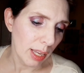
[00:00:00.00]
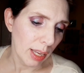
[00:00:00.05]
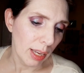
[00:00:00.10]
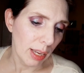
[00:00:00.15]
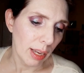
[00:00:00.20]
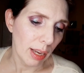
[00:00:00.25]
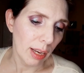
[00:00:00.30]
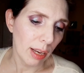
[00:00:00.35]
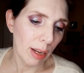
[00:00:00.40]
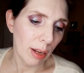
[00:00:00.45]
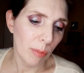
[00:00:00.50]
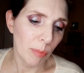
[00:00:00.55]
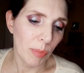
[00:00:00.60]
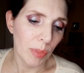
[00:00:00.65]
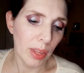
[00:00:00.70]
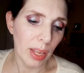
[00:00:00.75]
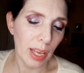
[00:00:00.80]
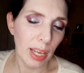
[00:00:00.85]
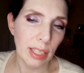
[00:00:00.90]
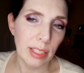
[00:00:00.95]
It's not
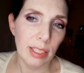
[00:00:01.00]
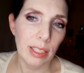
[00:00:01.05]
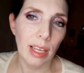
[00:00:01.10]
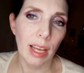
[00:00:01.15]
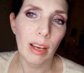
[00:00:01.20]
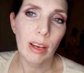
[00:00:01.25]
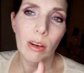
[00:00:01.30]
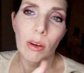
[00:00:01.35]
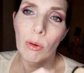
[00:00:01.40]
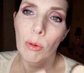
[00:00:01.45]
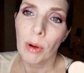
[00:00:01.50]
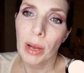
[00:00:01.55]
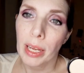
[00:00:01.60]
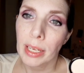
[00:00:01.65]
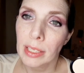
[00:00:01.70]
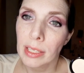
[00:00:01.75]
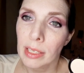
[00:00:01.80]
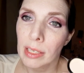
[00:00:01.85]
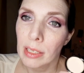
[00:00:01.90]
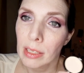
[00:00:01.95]
quite a
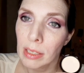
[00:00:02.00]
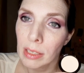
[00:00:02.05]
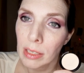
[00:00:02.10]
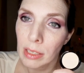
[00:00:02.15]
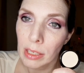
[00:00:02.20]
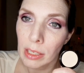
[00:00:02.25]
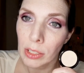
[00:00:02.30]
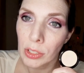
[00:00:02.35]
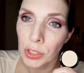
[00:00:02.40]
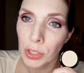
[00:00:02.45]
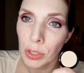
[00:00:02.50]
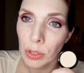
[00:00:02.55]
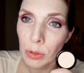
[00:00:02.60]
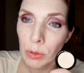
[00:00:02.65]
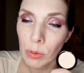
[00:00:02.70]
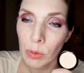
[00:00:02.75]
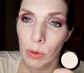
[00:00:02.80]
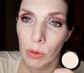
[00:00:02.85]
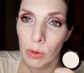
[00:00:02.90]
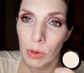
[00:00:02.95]
true
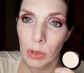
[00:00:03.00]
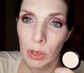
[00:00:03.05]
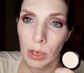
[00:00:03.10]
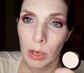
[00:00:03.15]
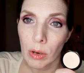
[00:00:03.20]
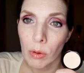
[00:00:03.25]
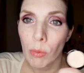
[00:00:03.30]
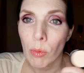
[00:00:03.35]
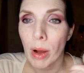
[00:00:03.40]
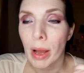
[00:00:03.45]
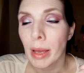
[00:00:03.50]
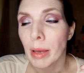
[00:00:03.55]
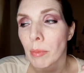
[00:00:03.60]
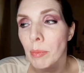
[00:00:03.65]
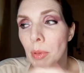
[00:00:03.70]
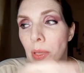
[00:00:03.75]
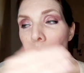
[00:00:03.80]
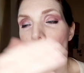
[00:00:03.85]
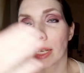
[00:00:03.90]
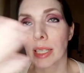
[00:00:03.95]
white, but they say
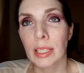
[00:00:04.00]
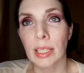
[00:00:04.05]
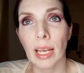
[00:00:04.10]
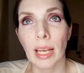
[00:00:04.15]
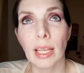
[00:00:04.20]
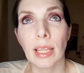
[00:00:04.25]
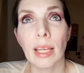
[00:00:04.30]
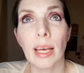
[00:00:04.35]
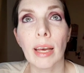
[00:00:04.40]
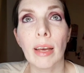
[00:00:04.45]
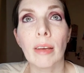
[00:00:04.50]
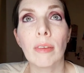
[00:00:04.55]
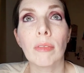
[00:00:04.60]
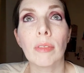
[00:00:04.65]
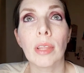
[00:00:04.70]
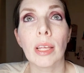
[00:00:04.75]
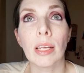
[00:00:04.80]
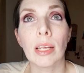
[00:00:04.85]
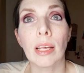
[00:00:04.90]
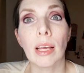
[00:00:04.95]
that yellow
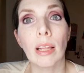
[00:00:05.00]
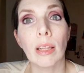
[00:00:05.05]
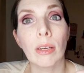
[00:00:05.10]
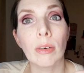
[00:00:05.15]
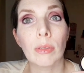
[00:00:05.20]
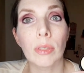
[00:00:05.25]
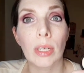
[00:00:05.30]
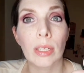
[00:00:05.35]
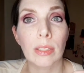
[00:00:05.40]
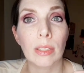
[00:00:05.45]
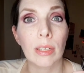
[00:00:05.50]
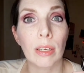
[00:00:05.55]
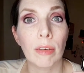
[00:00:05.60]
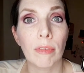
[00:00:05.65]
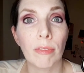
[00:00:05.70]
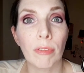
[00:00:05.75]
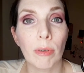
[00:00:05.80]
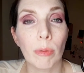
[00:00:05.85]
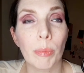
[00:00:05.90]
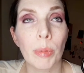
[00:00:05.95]
does good for people
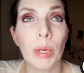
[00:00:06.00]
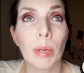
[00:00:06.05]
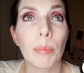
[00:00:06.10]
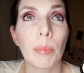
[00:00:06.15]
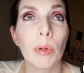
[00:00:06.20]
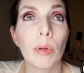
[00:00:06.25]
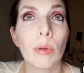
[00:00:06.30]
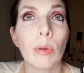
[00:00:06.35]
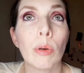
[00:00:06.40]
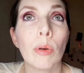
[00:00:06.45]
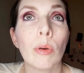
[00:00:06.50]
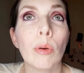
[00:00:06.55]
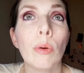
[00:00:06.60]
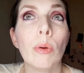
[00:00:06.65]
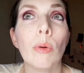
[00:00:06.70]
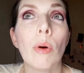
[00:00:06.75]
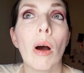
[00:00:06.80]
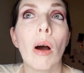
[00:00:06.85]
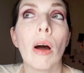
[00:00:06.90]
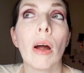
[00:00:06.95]
who are
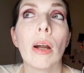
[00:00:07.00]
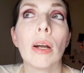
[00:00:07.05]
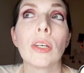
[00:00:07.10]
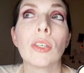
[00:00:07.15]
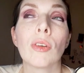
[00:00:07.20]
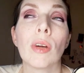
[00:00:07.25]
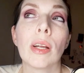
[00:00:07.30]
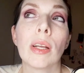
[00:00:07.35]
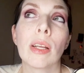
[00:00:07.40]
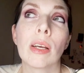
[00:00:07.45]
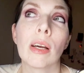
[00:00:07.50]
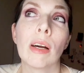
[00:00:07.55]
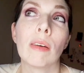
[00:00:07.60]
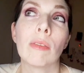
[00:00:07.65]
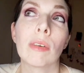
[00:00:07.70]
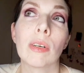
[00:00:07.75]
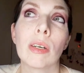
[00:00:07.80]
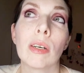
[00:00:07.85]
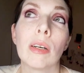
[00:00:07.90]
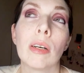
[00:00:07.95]
trying to cover,
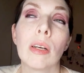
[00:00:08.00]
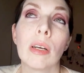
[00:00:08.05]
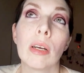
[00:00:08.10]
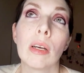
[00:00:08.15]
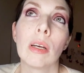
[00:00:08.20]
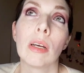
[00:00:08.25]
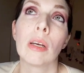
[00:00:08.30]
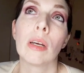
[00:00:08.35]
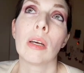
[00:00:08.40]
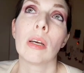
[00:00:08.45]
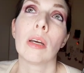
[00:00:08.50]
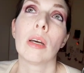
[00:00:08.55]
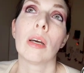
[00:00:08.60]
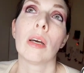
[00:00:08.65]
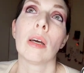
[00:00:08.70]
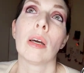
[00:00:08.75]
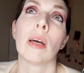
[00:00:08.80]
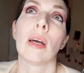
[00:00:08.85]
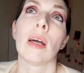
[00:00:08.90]
I